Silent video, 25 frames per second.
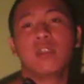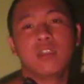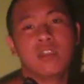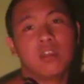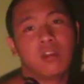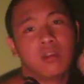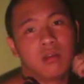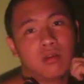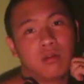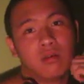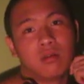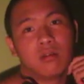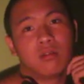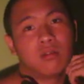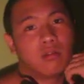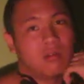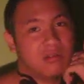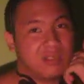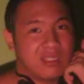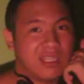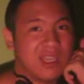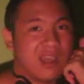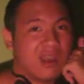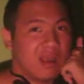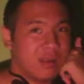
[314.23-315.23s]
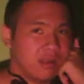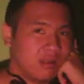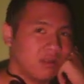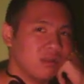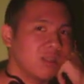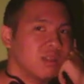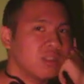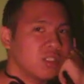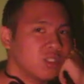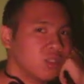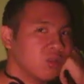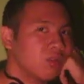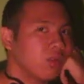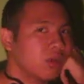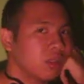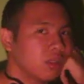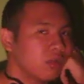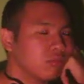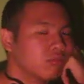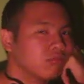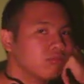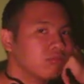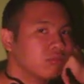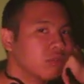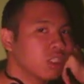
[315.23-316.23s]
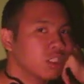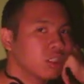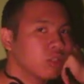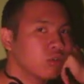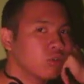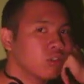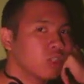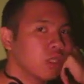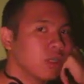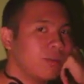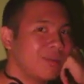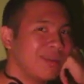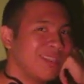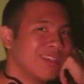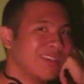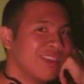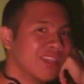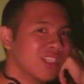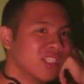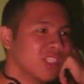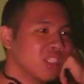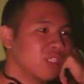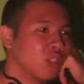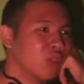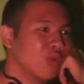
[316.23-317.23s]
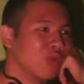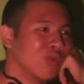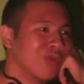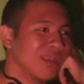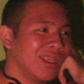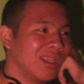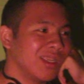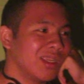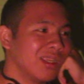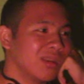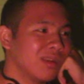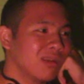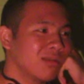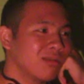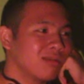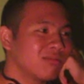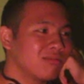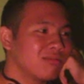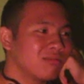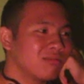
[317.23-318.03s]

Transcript: No, yeah, that is what the social media is doing.